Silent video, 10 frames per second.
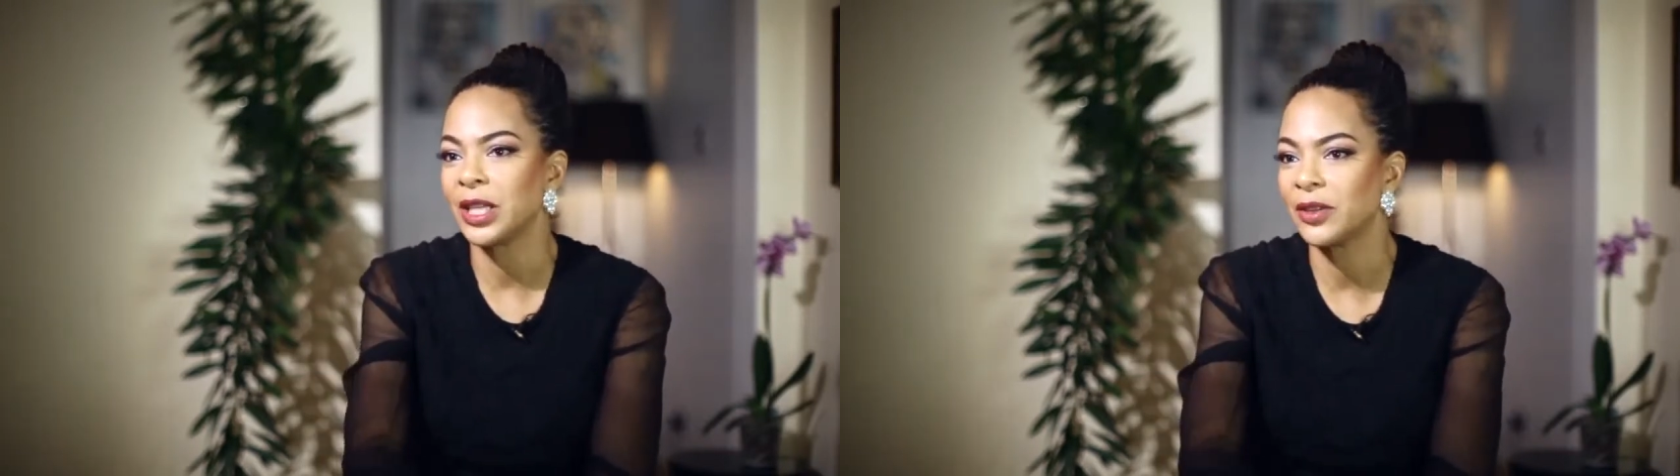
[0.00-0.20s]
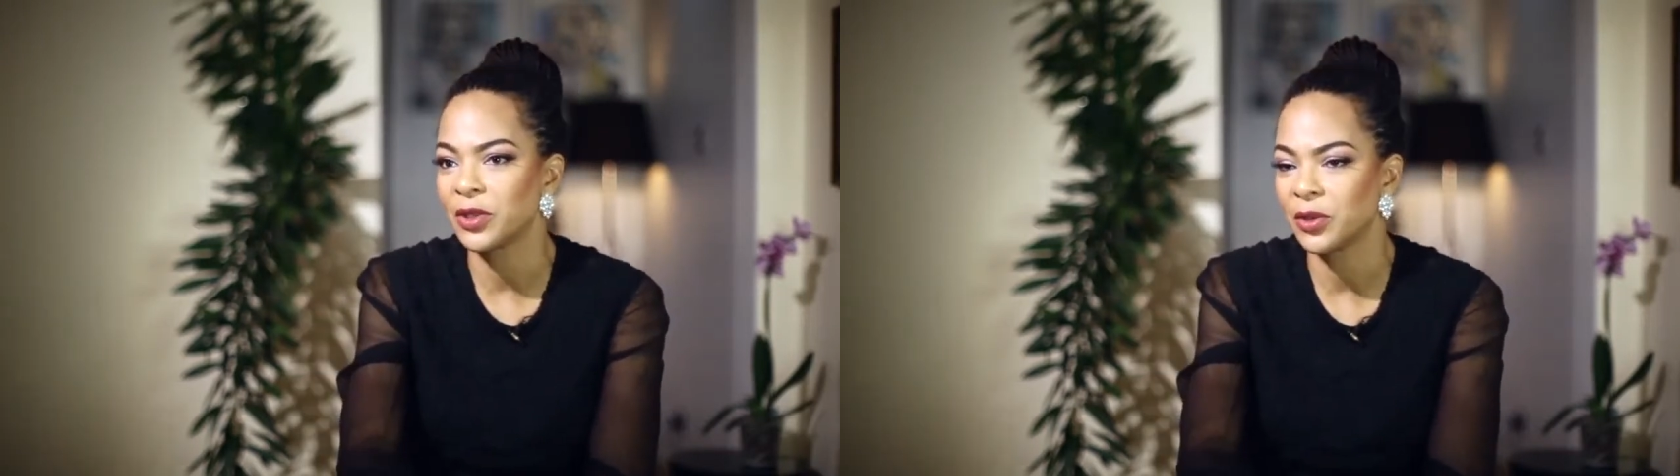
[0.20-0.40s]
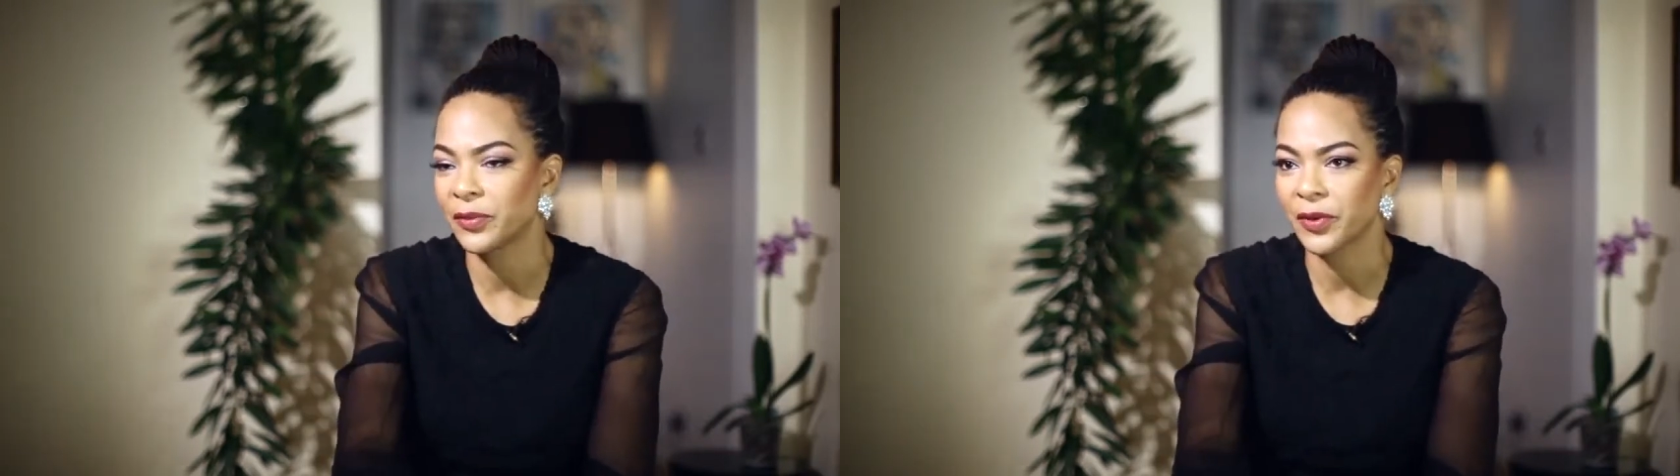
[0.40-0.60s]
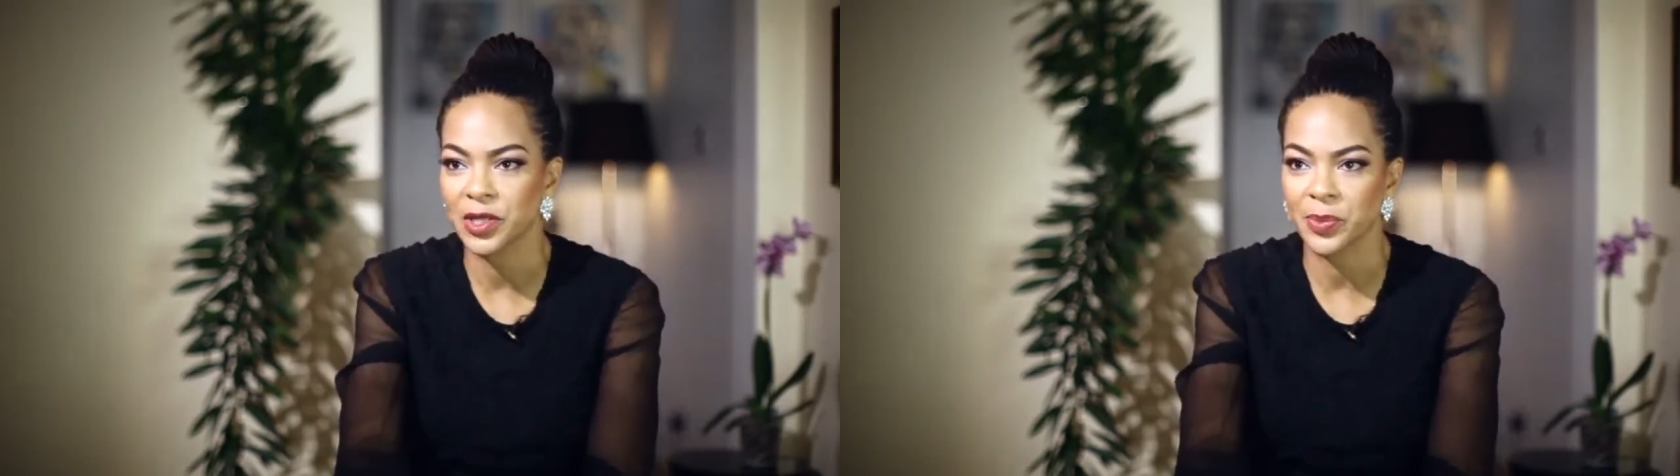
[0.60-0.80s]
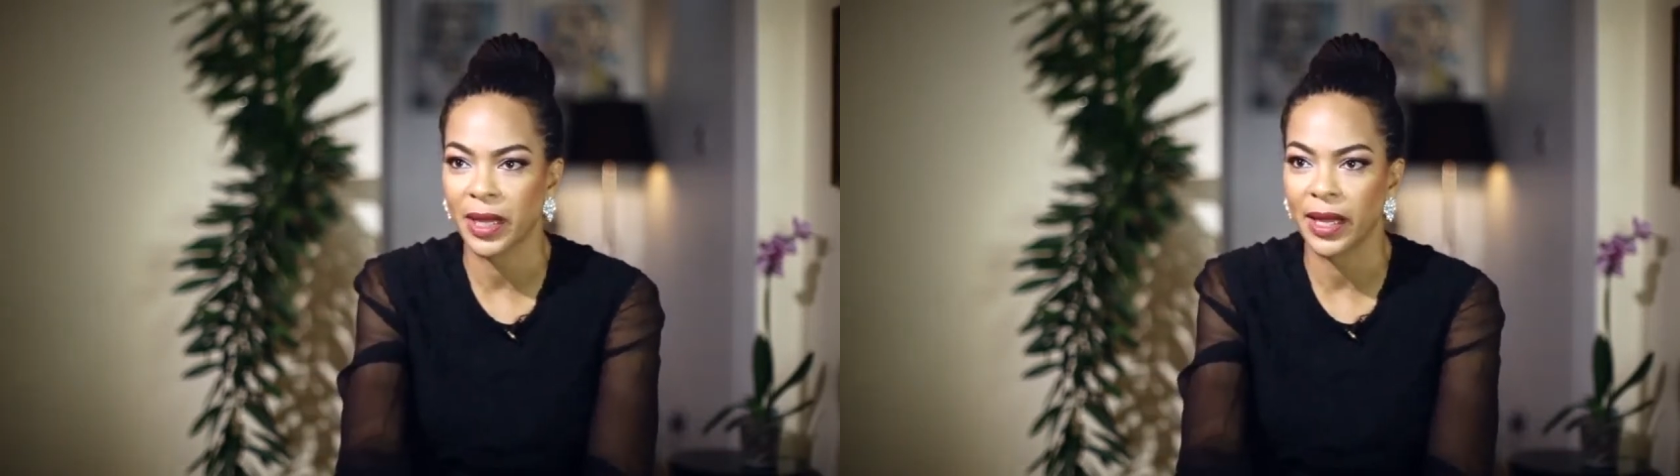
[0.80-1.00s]
me give you a
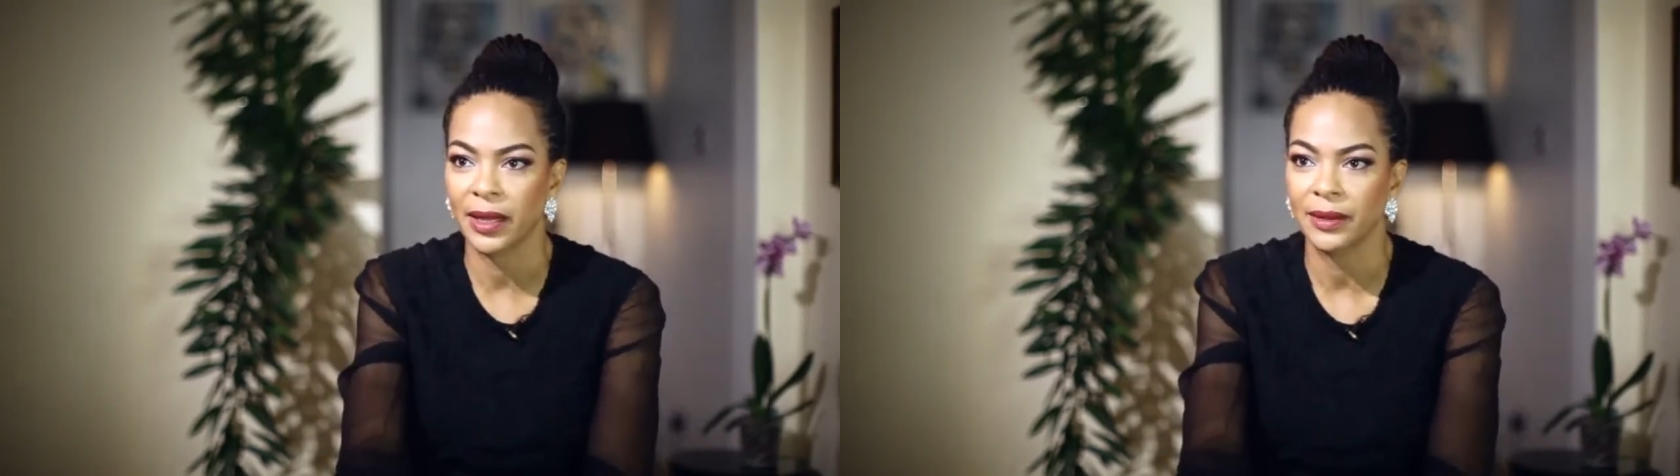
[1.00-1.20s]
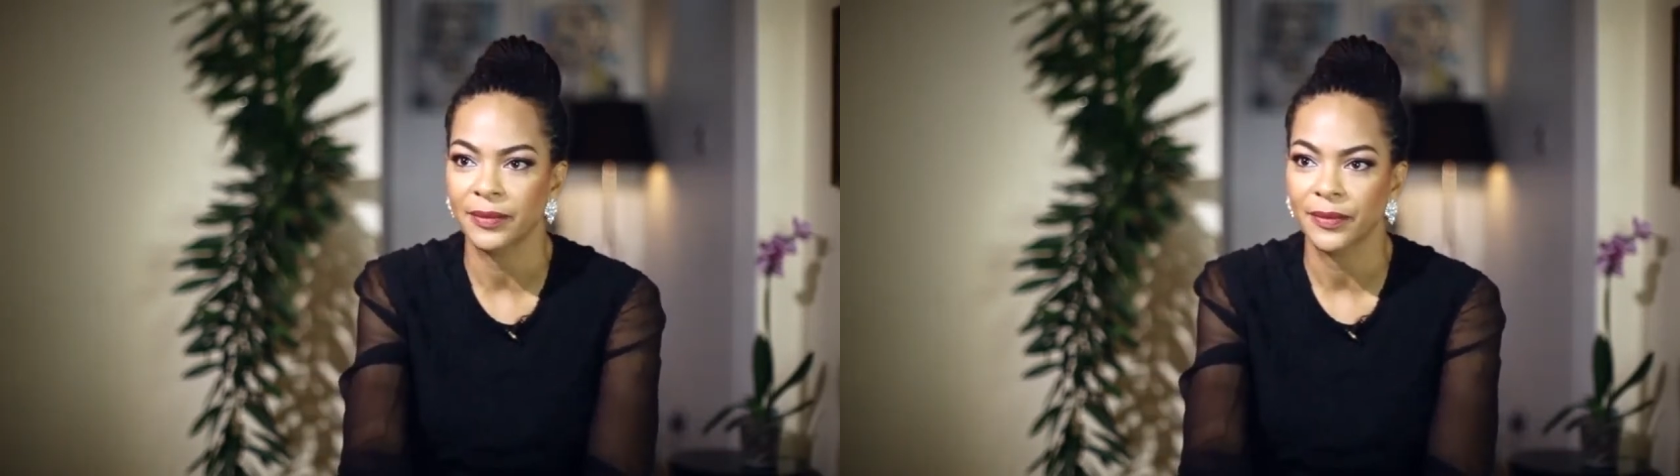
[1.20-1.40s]
first play.